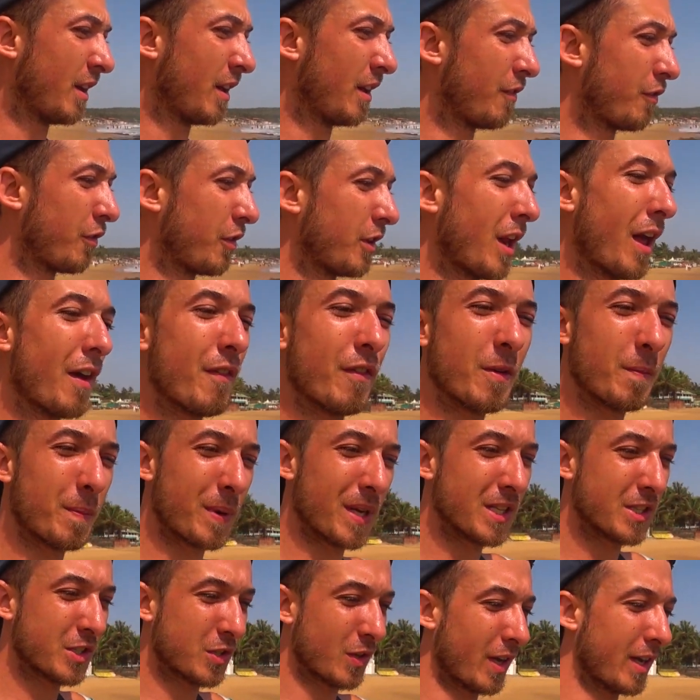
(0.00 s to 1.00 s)
if you've never
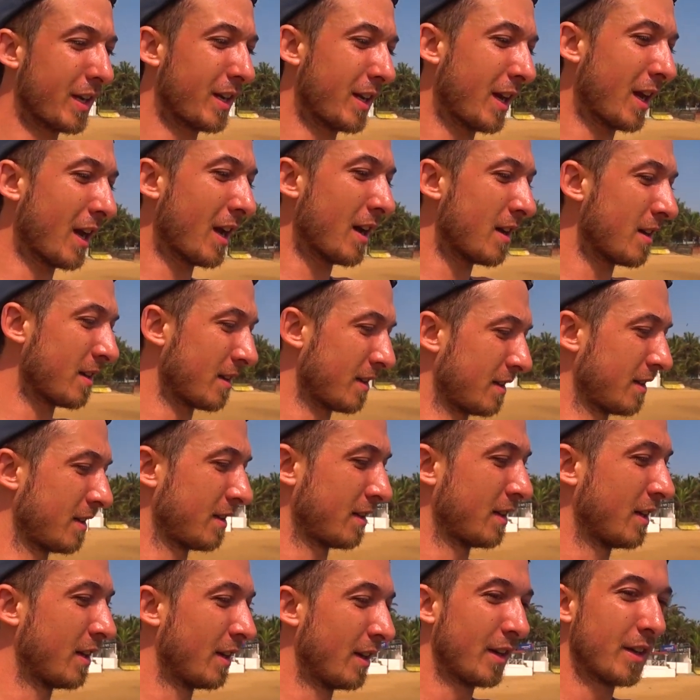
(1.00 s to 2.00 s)
been to India
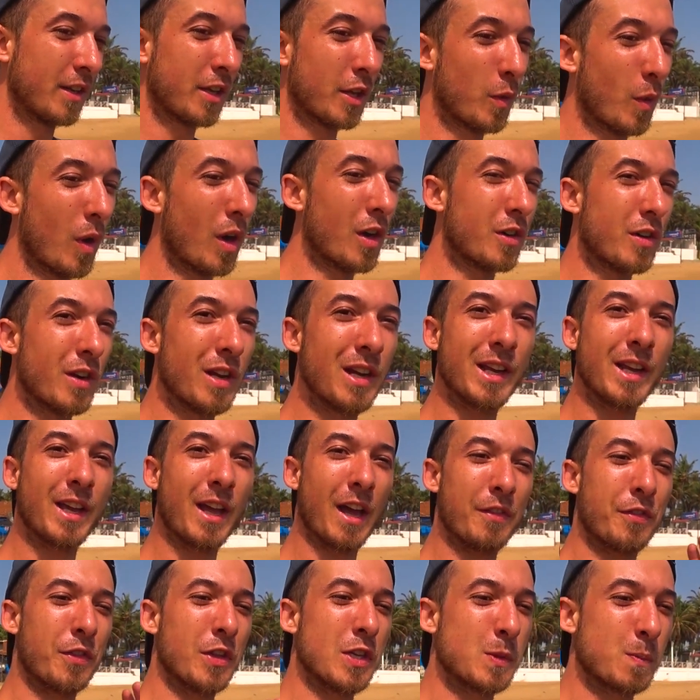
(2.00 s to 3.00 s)
you won't really
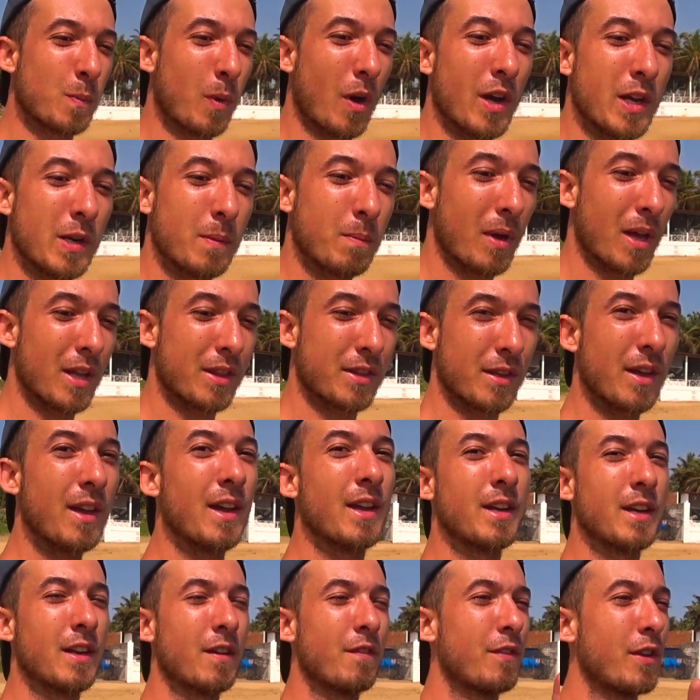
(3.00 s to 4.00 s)
get this point but
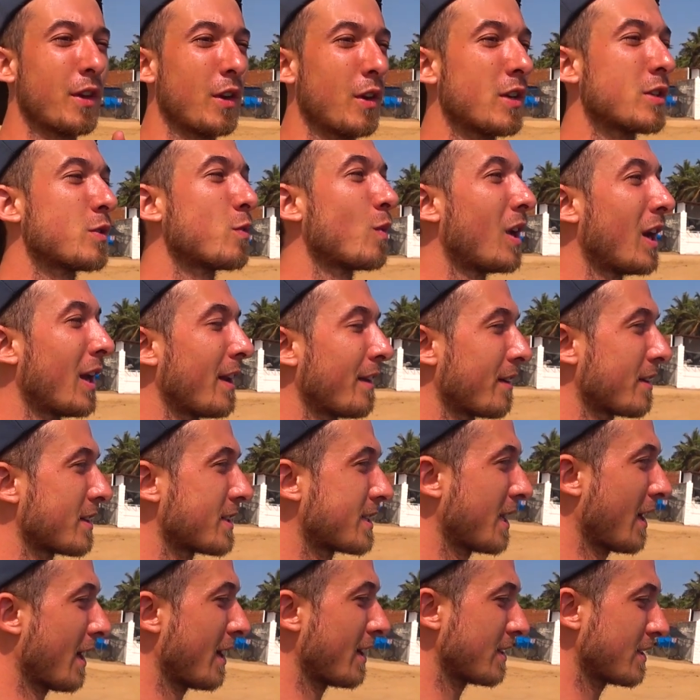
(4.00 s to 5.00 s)
Indian viewers will
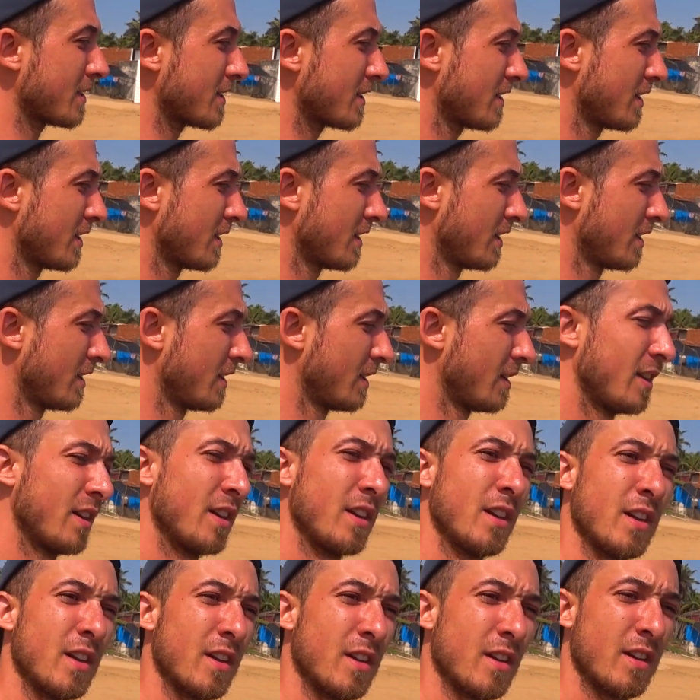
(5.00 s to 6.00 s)
understand
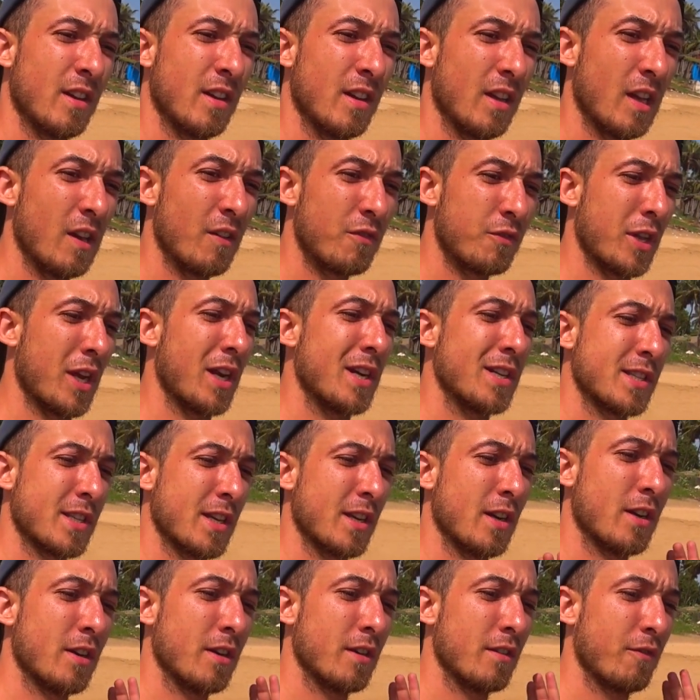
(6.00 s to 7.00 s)
if there's
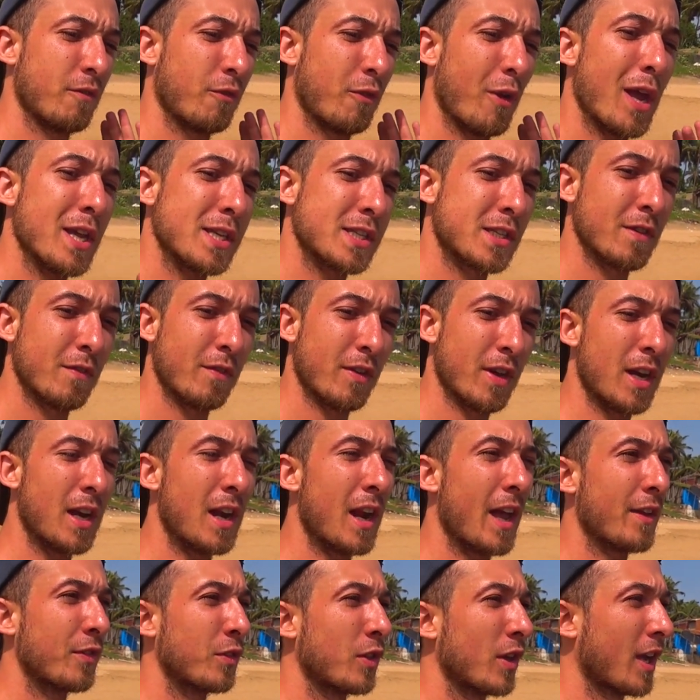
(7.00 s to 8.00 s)
a festival
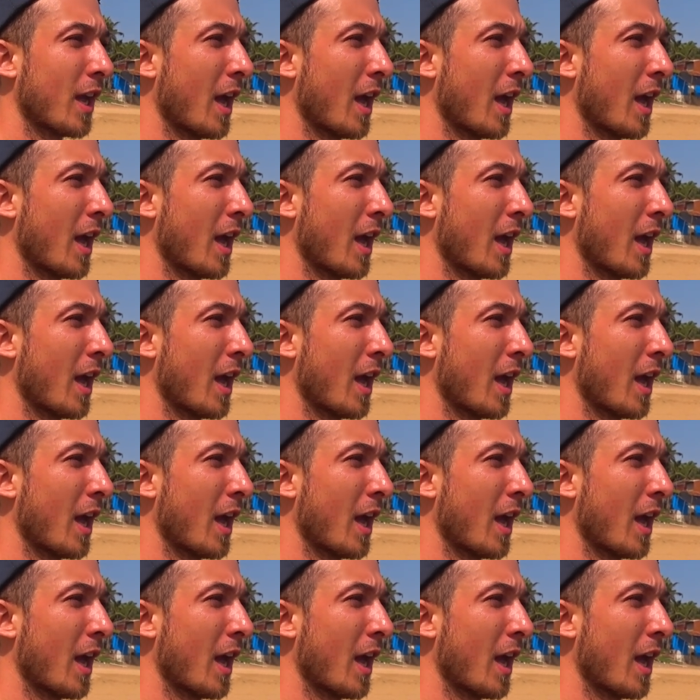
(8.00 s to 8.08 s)
like the